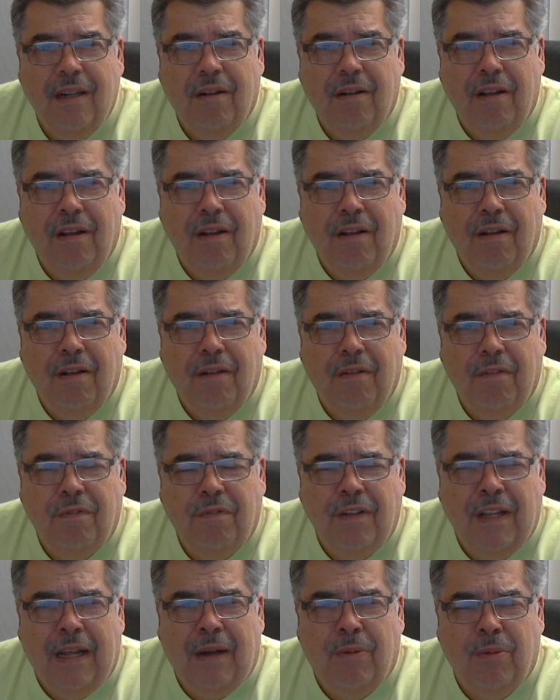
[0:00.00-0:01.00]
uh,
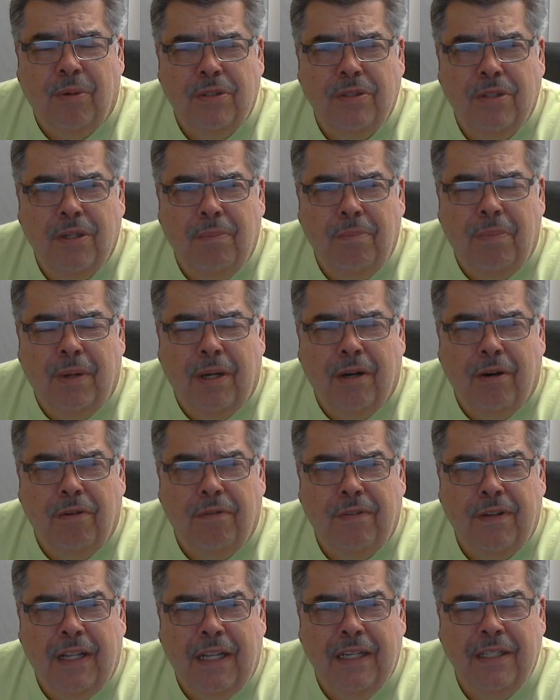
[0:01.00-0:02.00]
flowers and
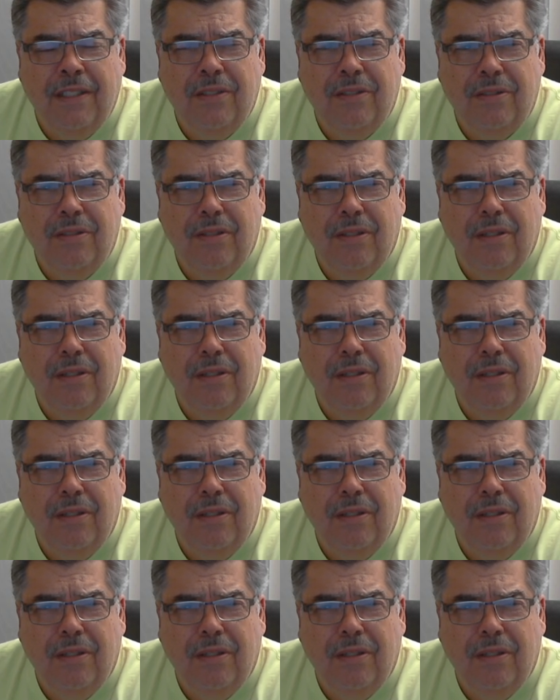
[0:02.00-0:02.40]
butterflies,